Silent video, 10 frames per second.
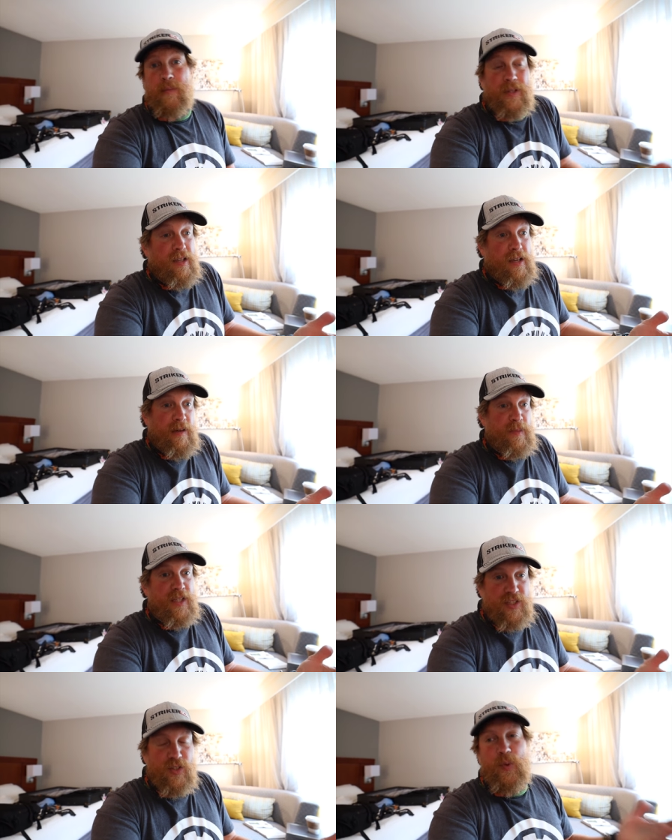but I mean,
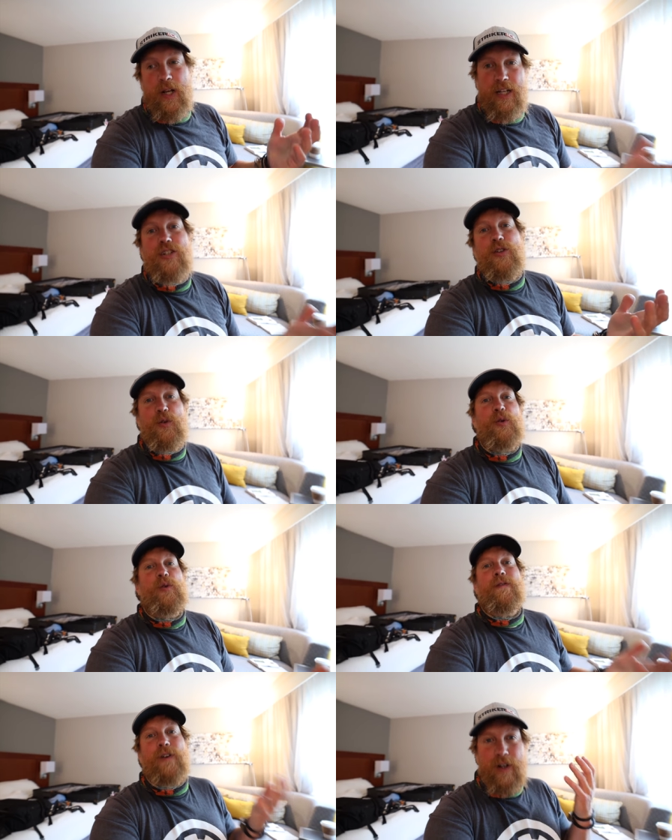this is what I do
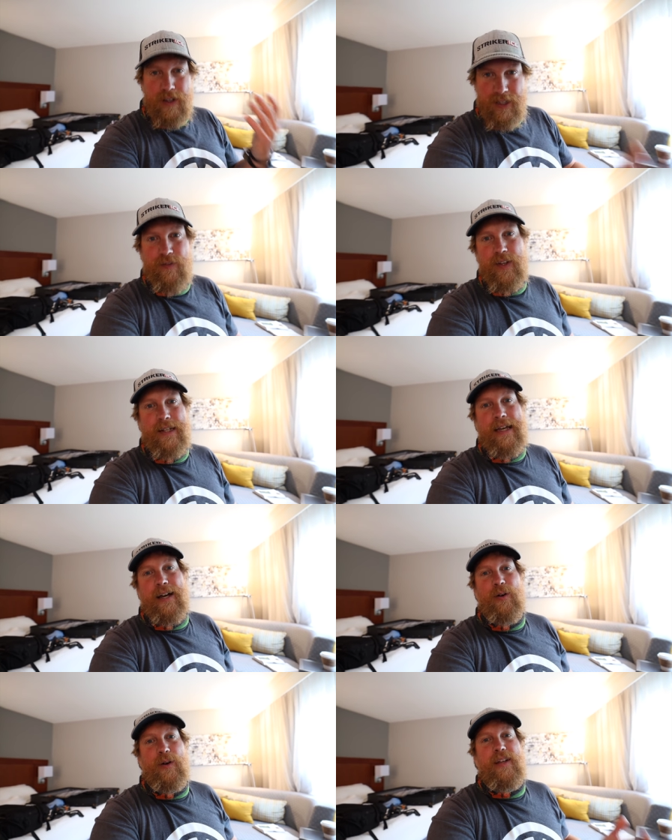for a living
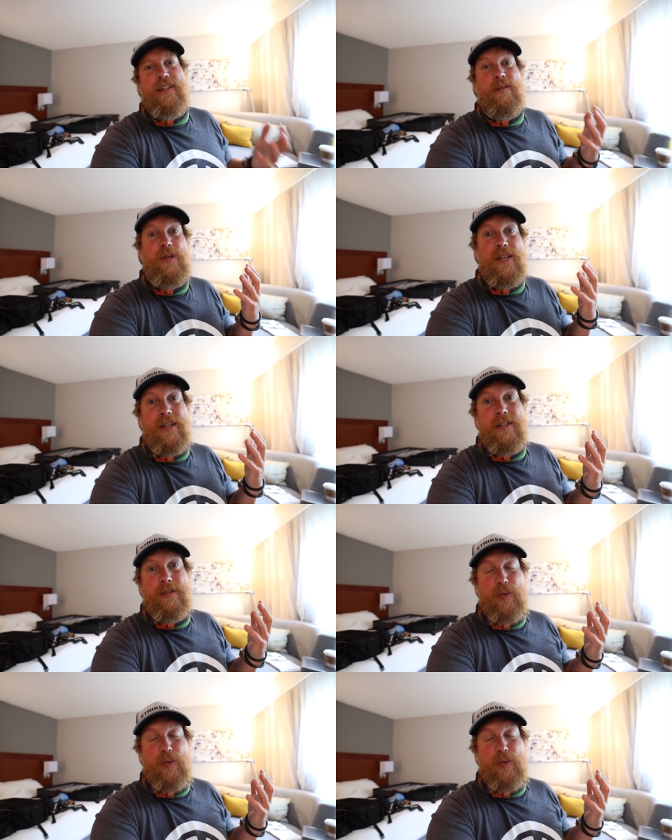now and to be as